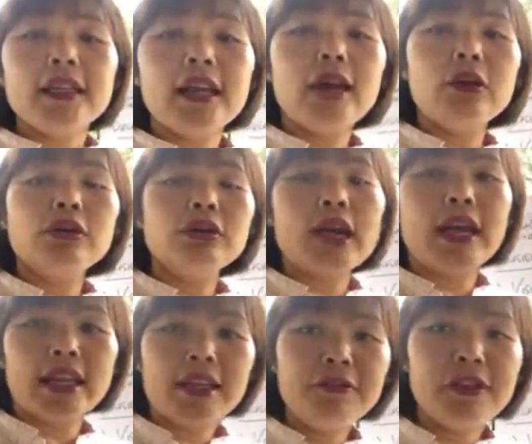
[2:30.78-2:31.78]
Now,
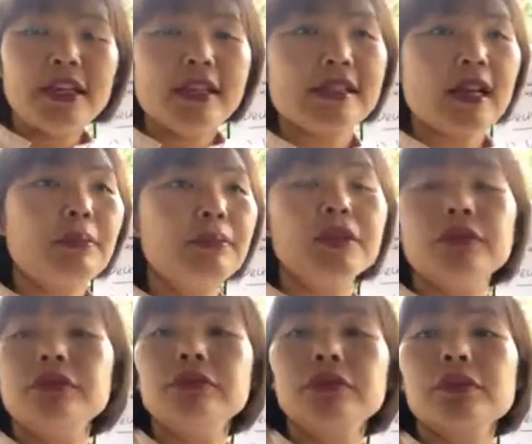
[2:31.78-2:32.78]
I give you an
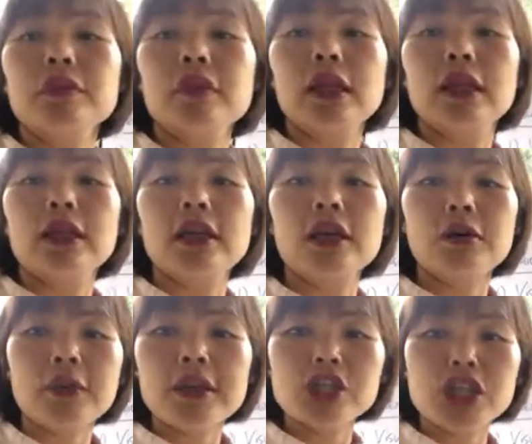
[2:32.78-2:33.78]
example.
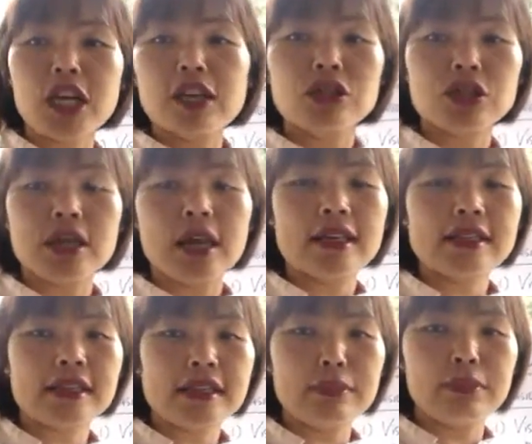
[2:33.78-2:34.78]
Career change
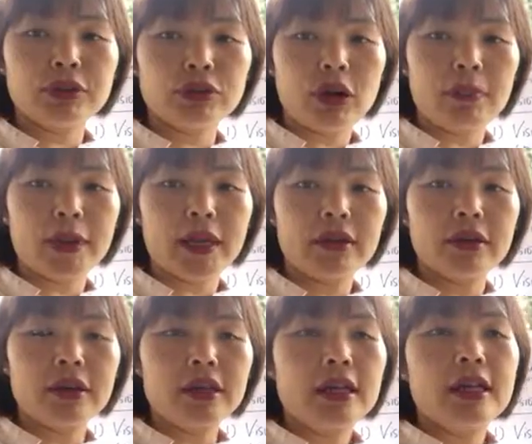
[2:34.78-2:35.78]
as a simple topic,
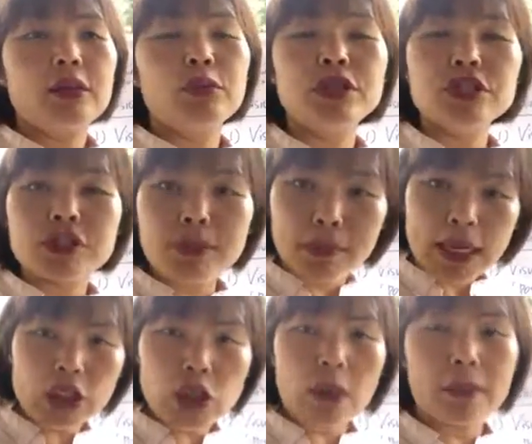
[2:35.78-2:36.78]
which is a
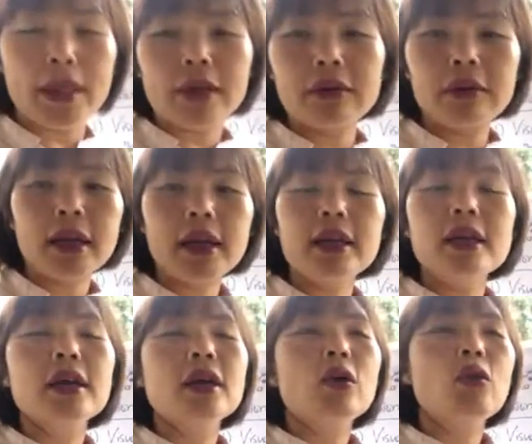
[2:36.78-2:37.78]
big topic, right?
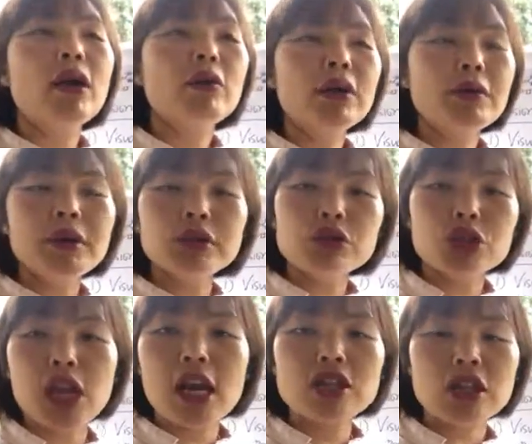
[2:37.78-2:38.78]
When we want to
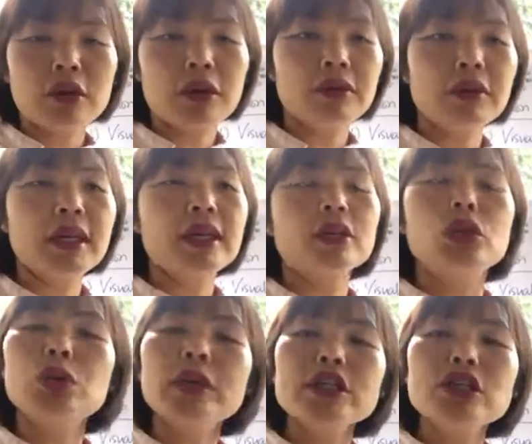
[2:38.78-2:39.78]
change our career,
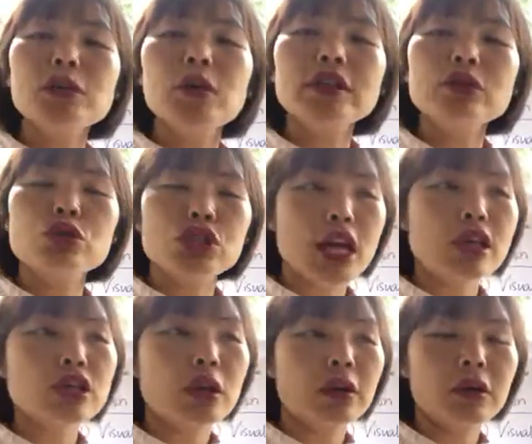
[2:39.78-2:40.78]
do we want to
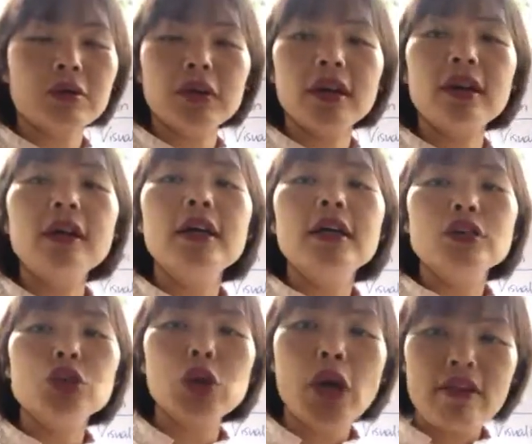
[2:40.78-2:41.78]
change our career
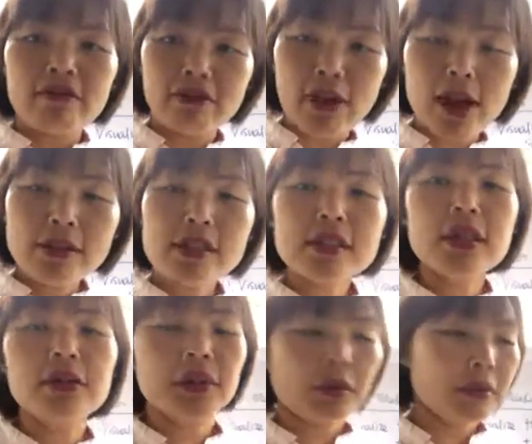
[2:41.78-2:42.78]
to advance in
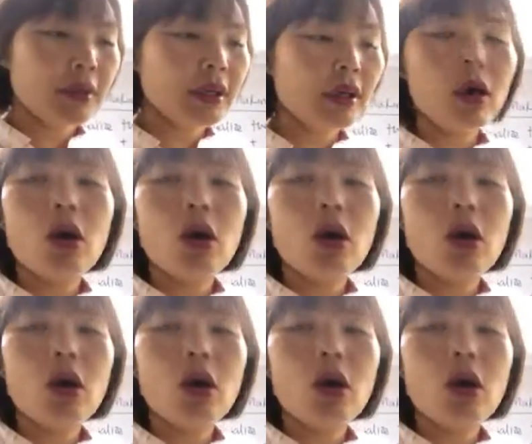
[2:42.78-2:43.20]
our career?